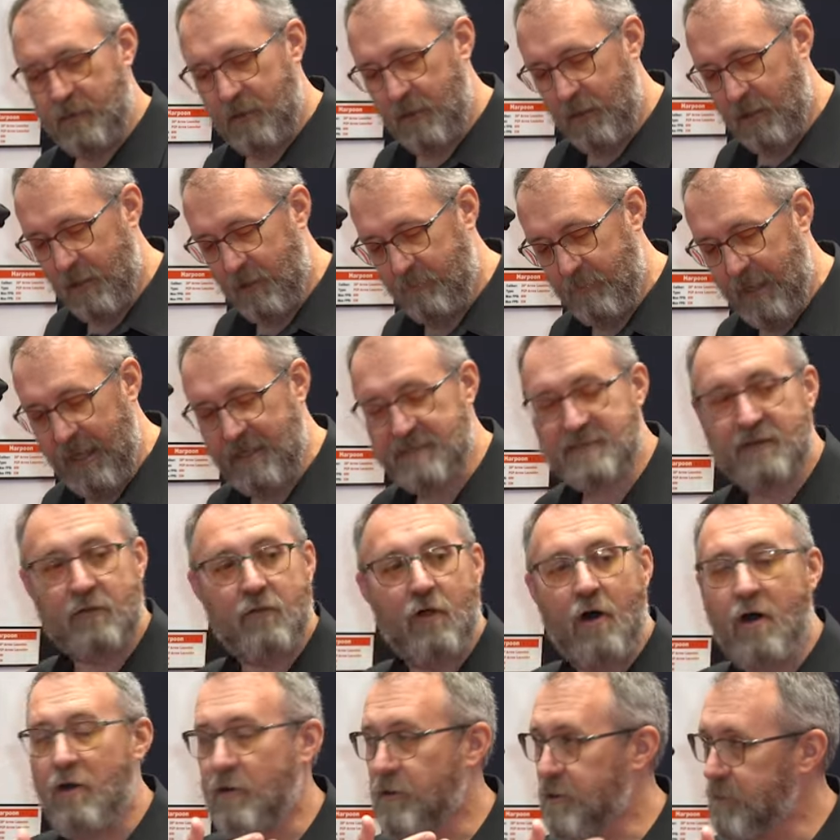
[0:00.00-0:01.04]
Um, it has a
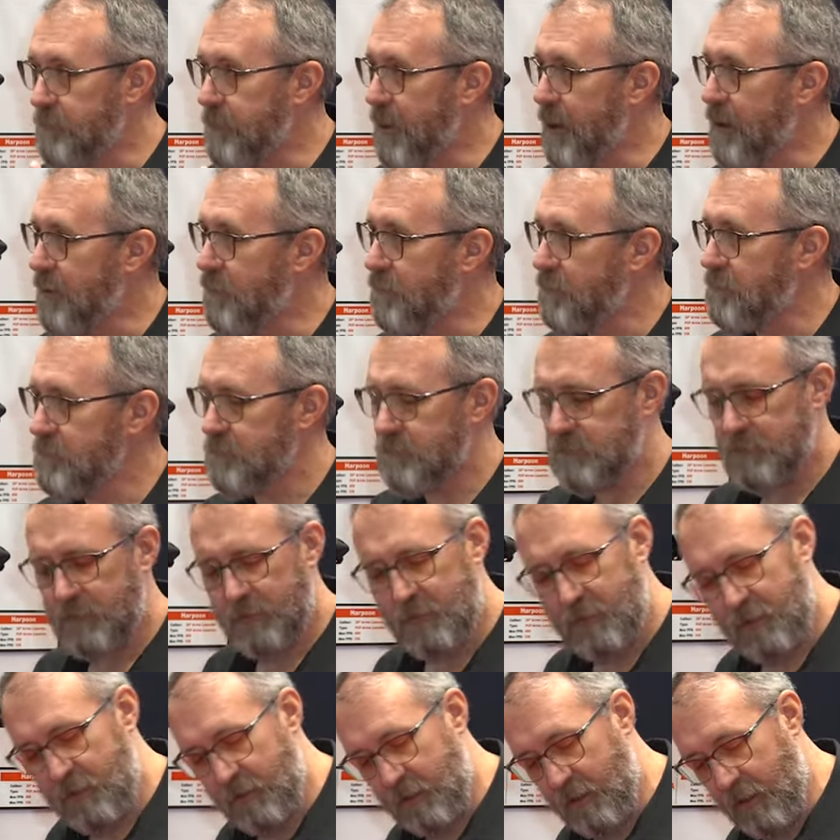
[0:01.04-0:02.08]
longer barrel. Mm
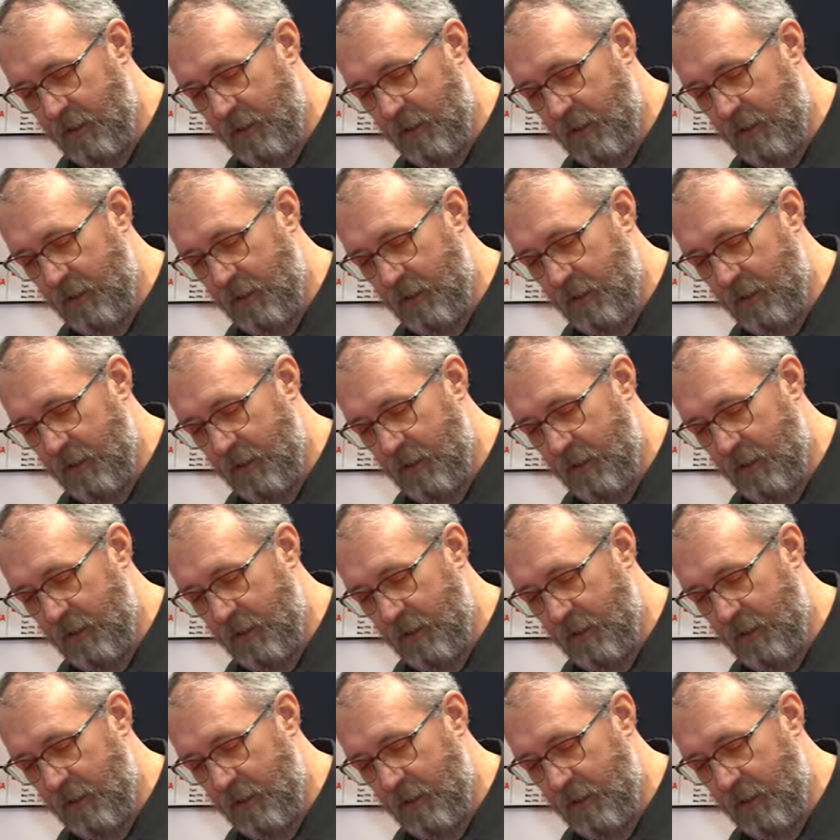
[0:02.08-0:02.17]
-hmm.